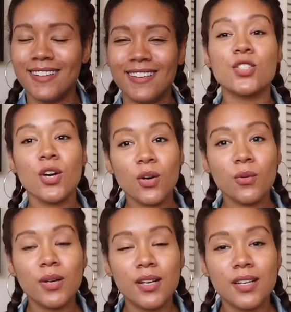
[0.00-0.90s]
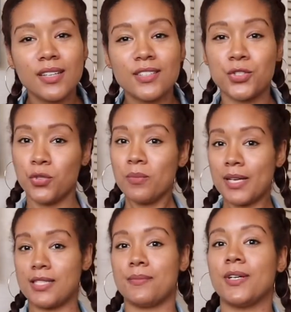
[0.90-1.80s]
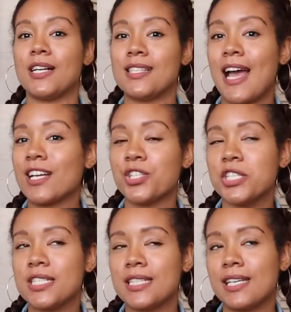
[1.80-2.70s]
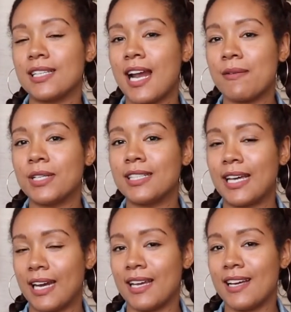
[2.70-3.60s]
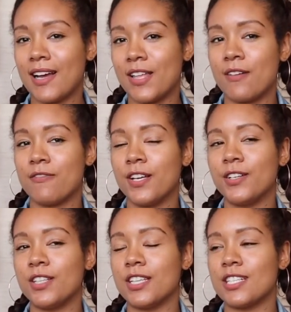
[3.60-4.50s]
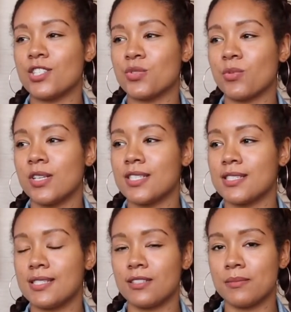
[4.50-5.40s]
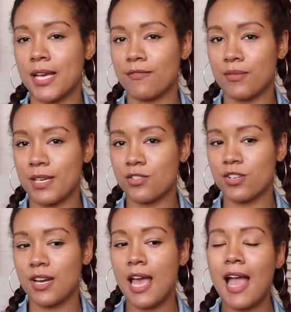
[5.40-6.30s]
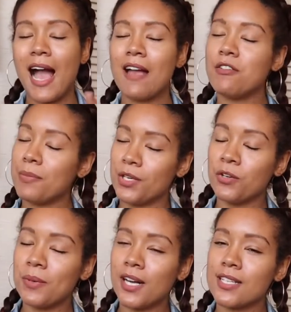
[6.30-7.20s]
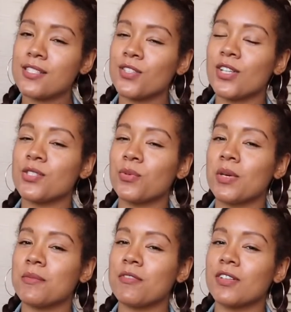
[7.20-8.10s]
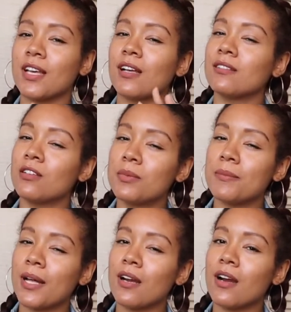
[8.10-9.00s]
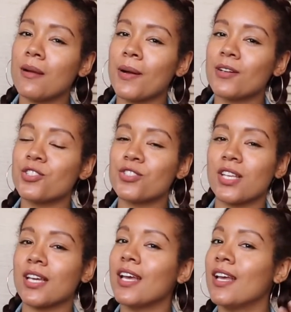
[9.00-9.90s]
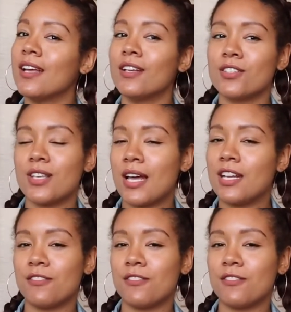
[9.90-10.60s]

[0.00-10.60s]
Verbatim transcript: So to my surprise, I actually didn't think that I would get it. I, I, figured that they just wanted to steal my information. I have a P.O. box, so that's what made me feel like a little bit better about just like signing